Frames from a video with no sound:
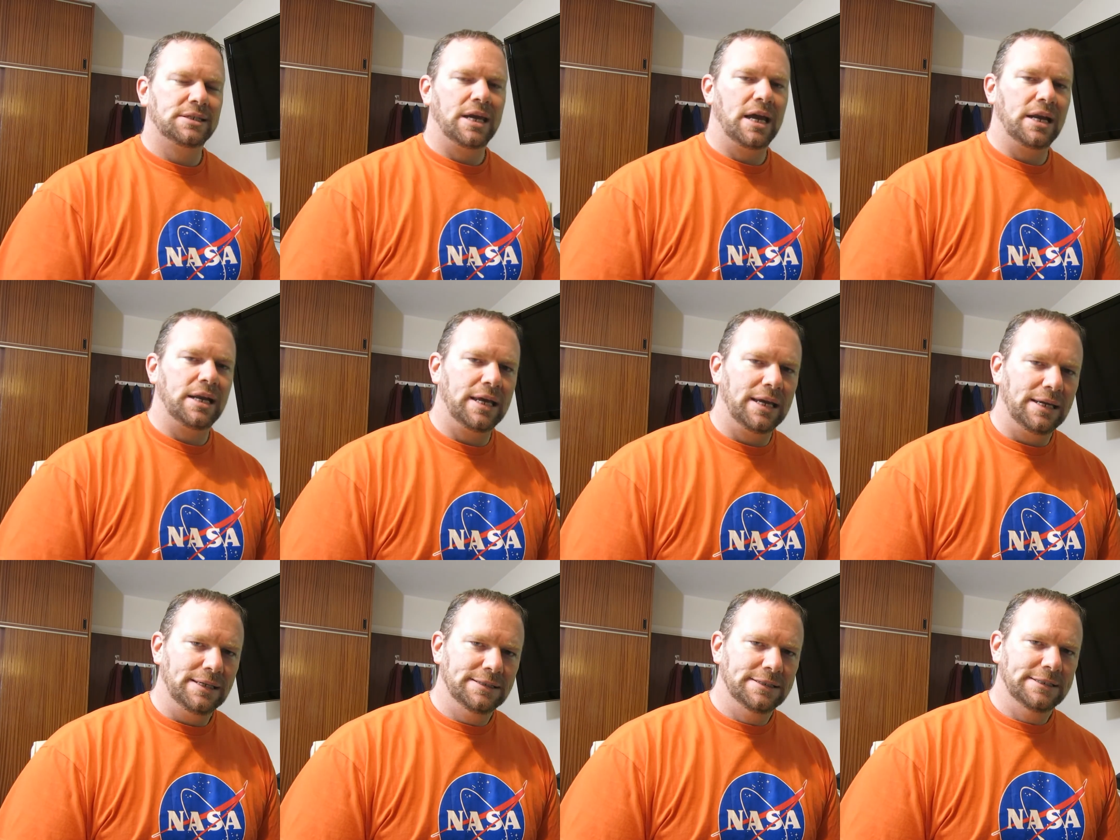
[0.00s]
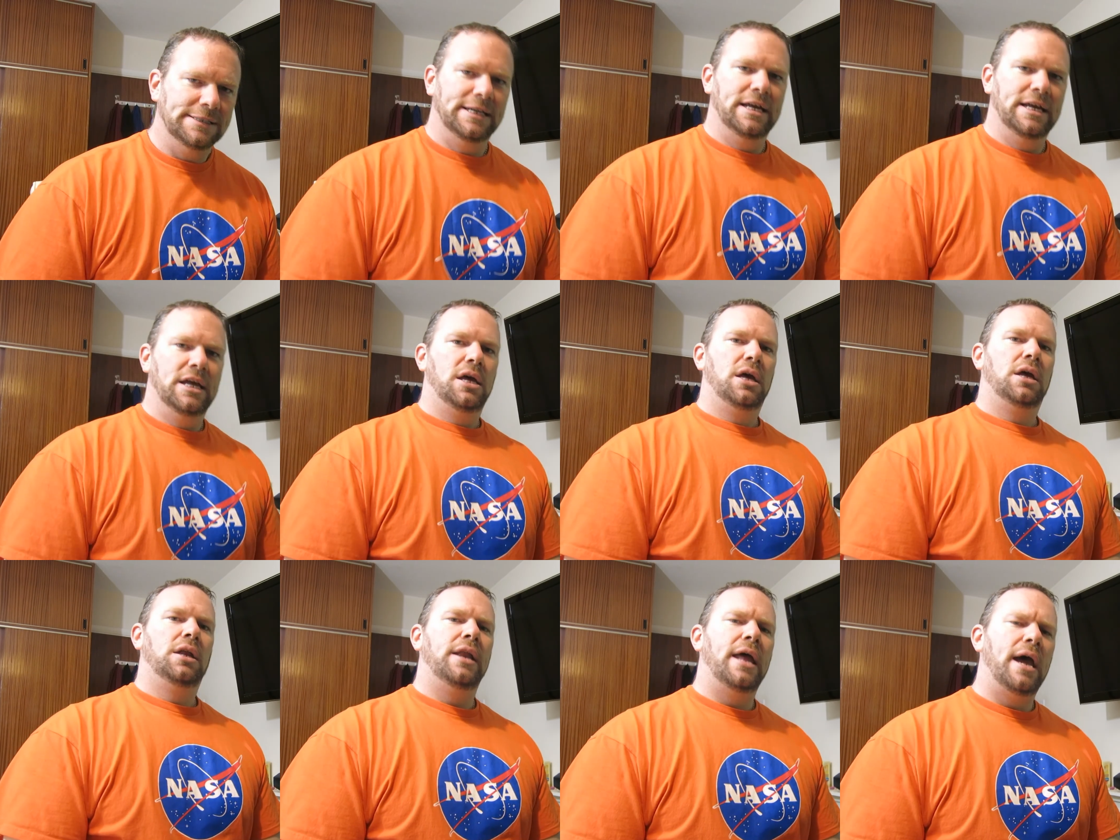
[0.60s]
Andy here.
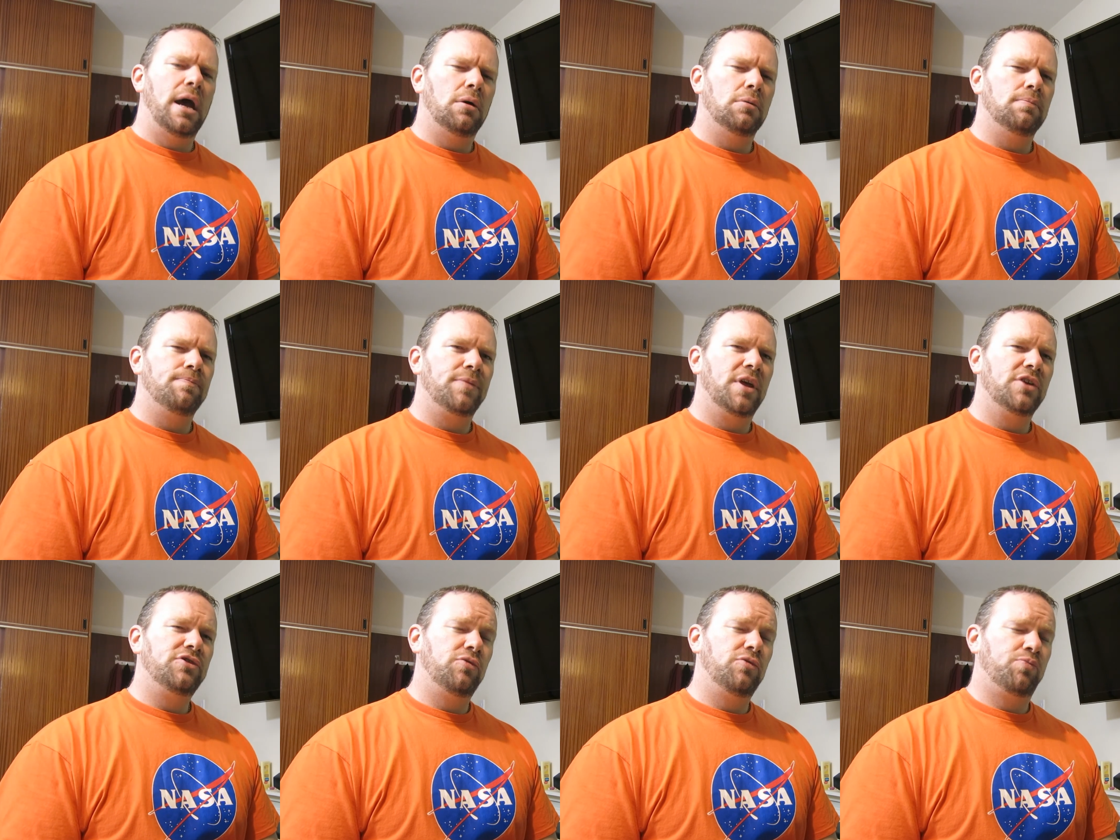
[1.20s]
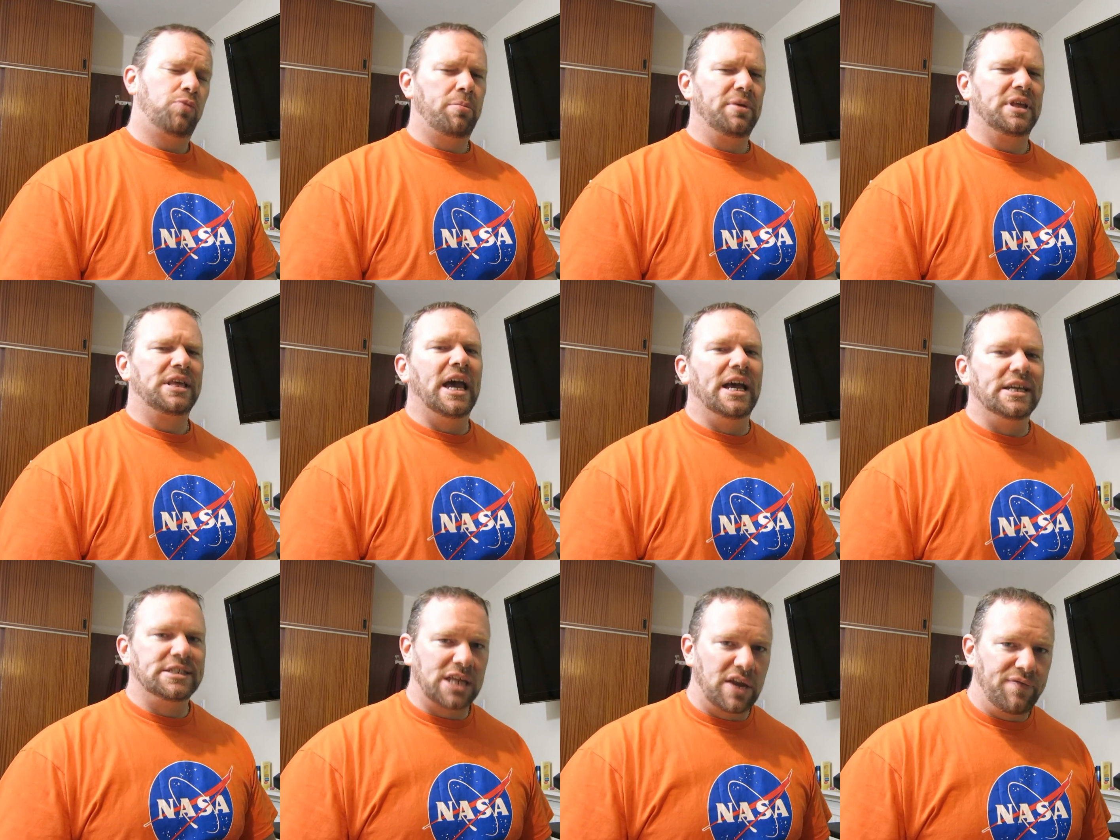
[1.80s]
Now, as you probably
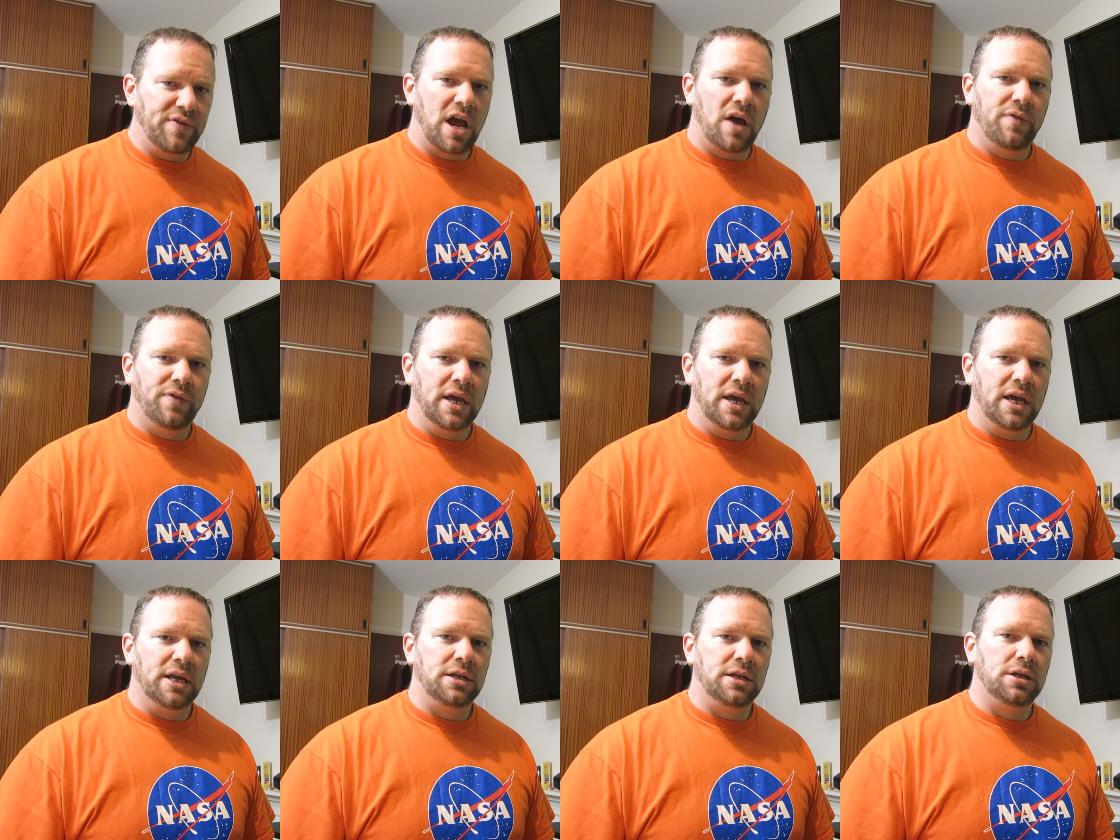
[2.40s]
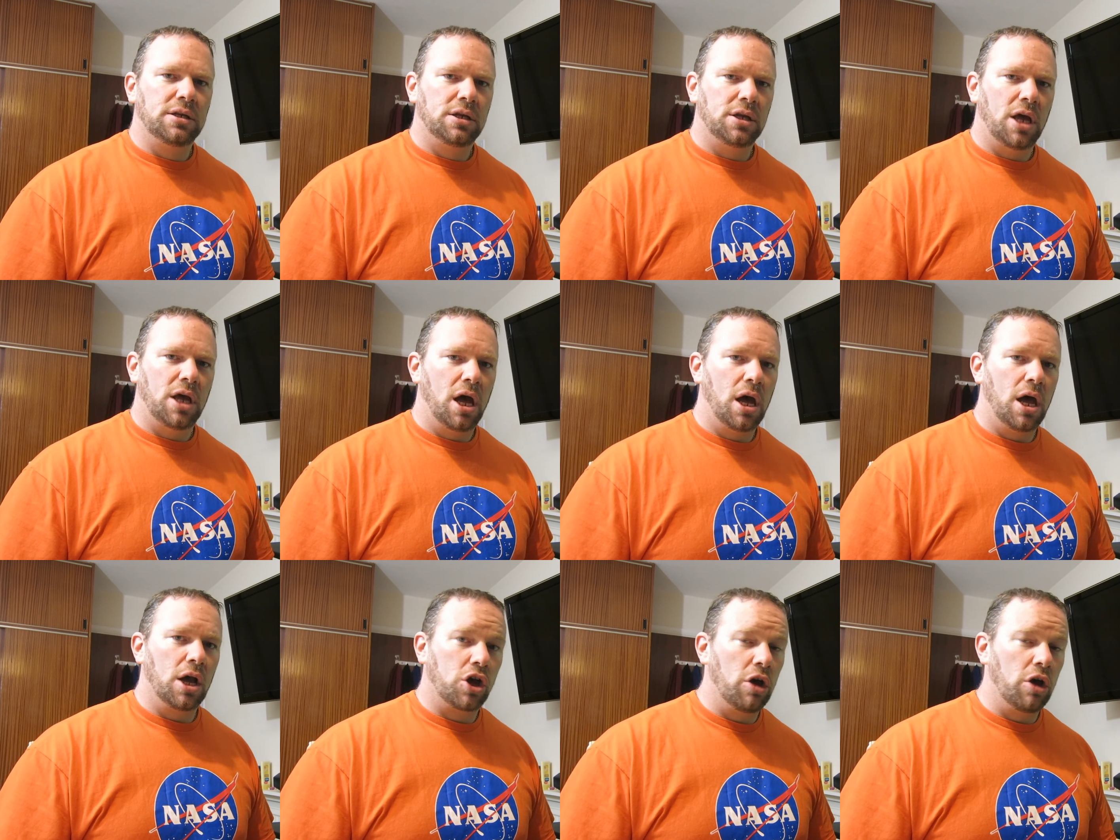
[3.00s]
guessed, every now and then
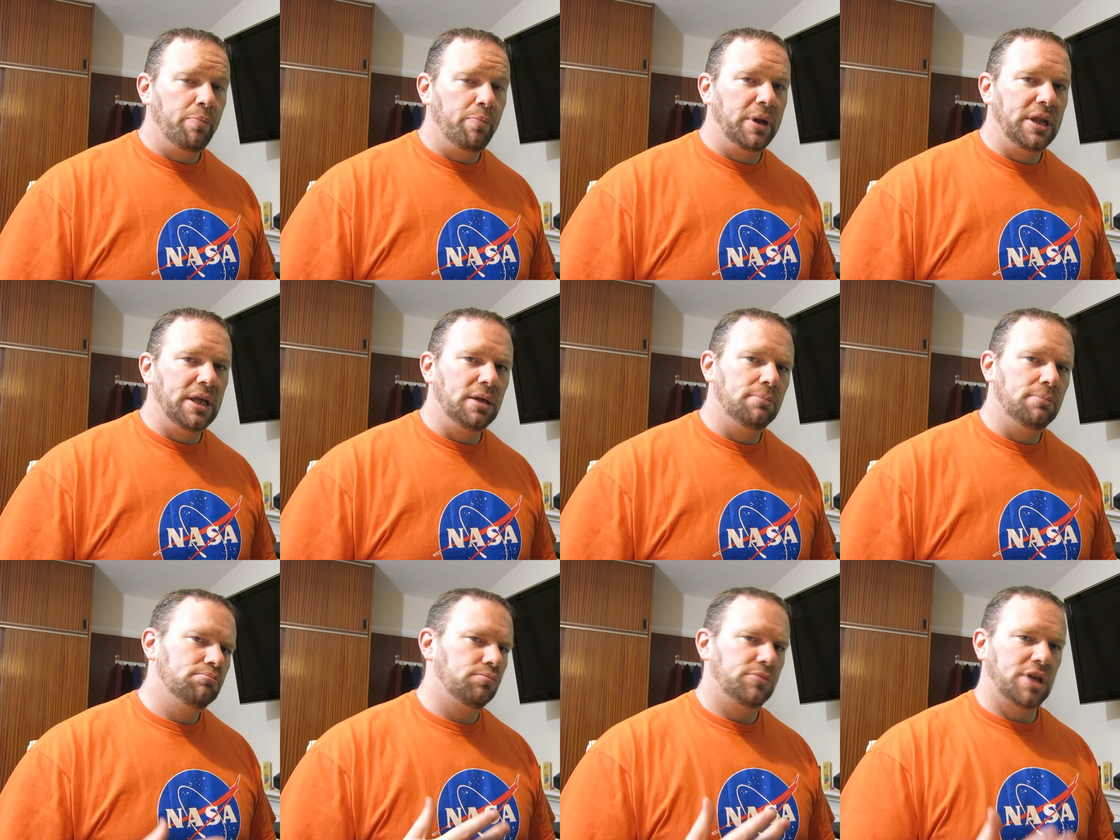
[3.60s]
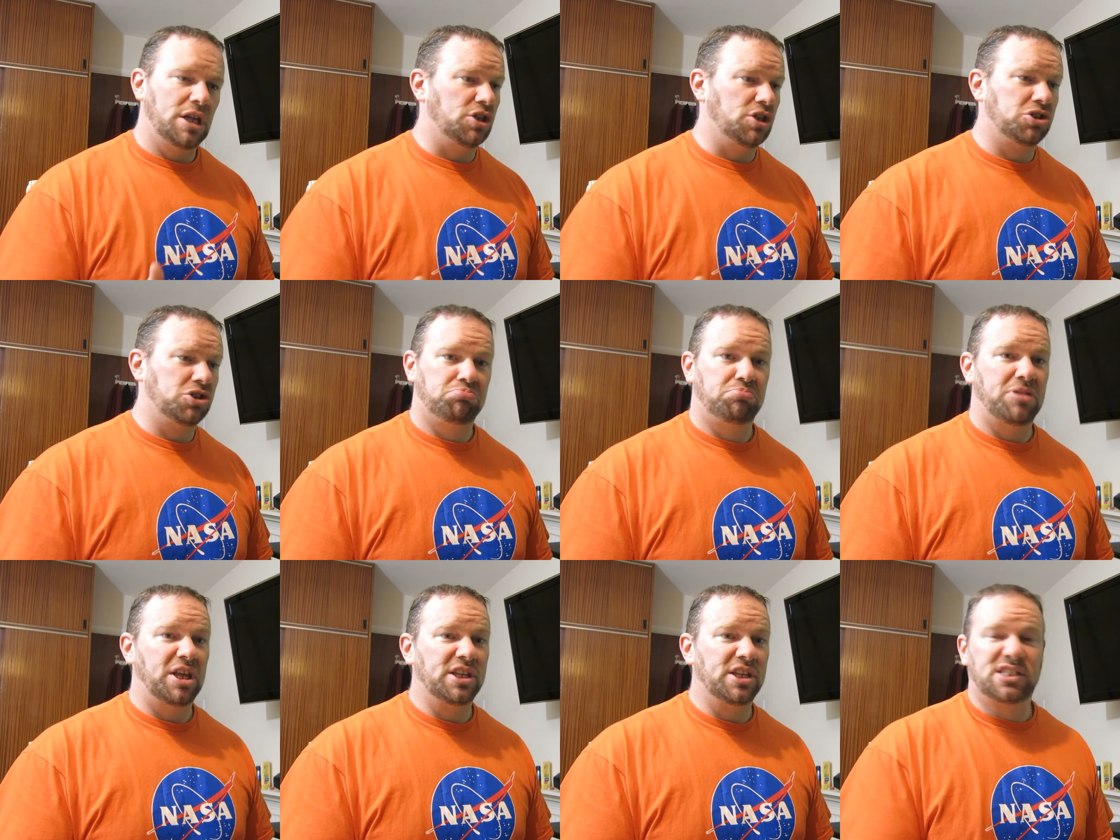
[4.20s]
uh, a company they just
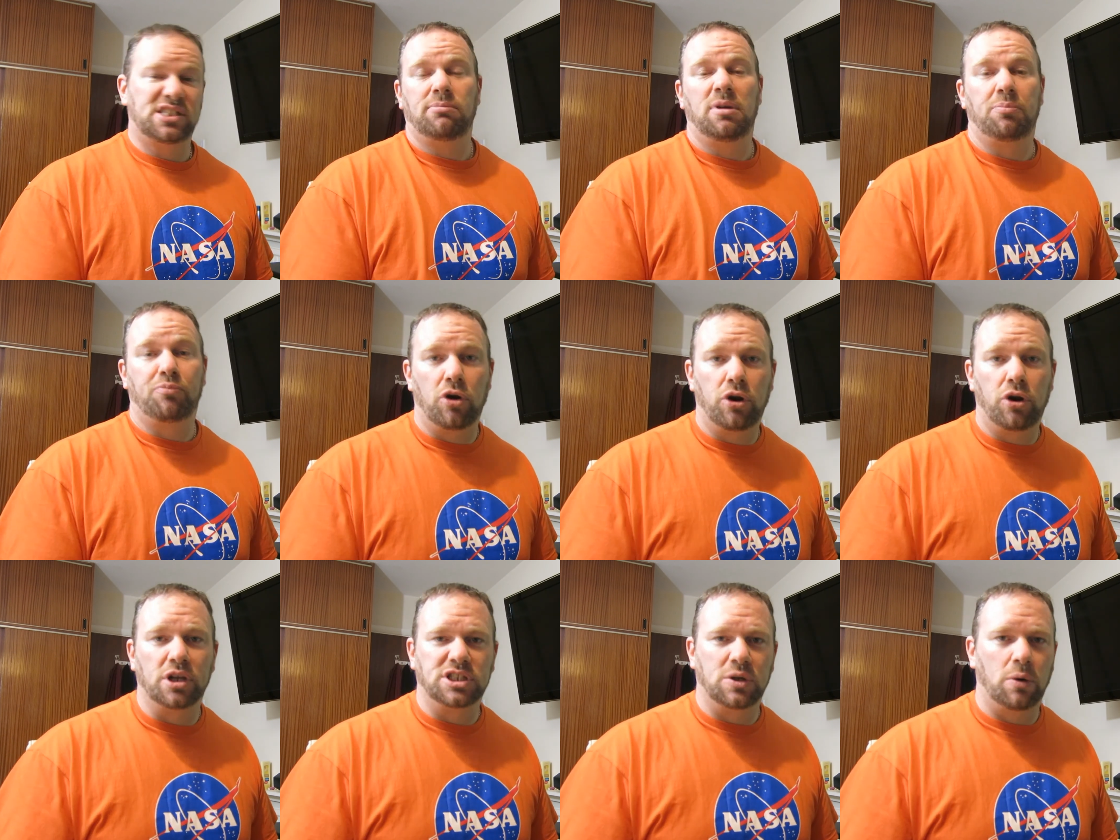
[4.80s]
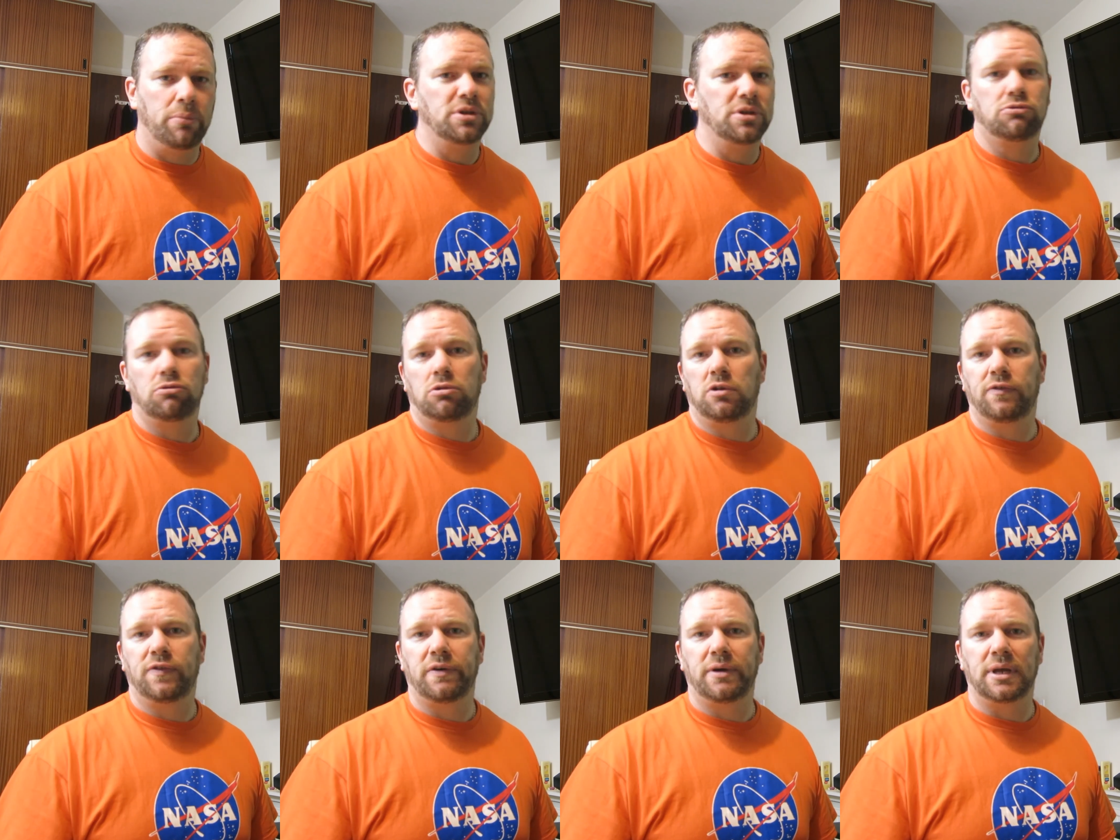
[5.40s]
they send me products they want me to
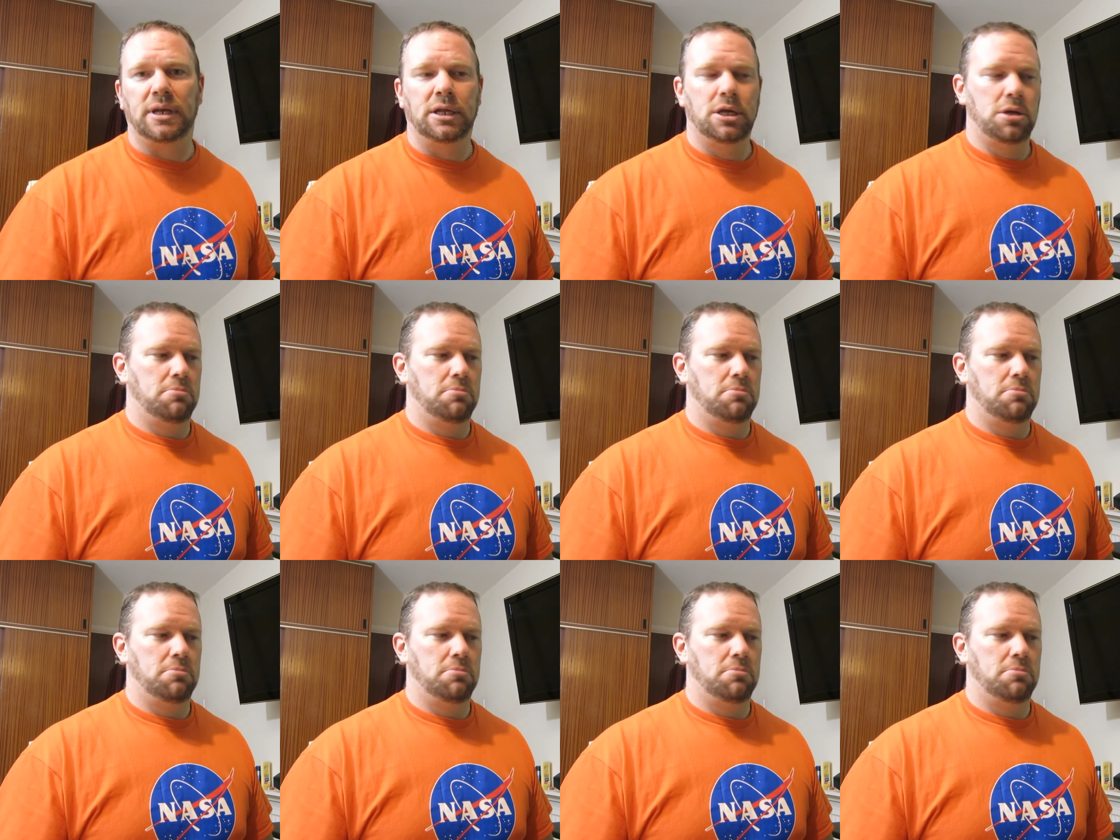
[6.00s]
review it.